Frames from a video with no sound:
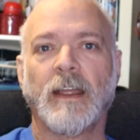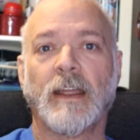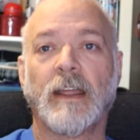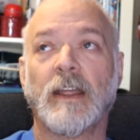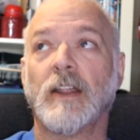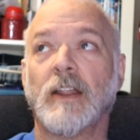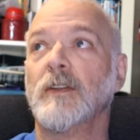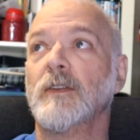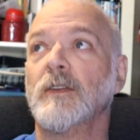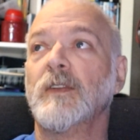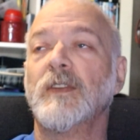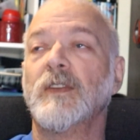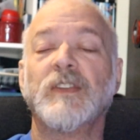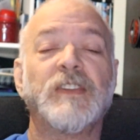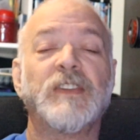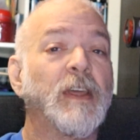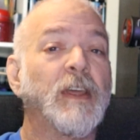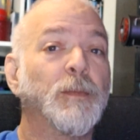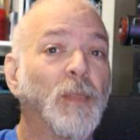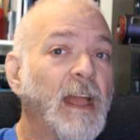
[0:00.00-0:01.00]
In
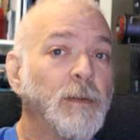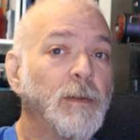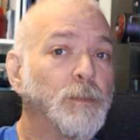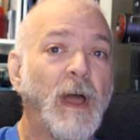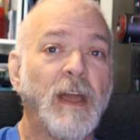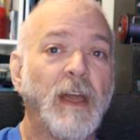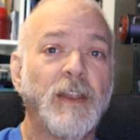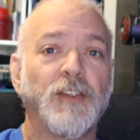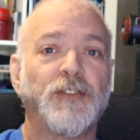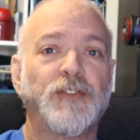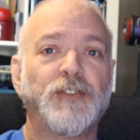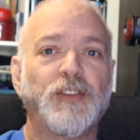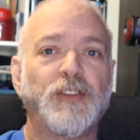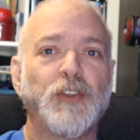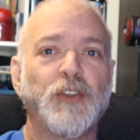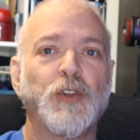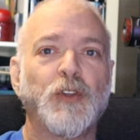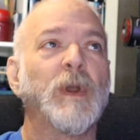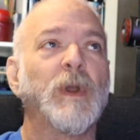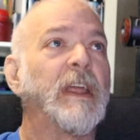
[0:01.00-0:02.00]
dim light,
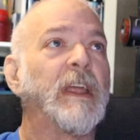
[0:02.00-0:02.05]
-2.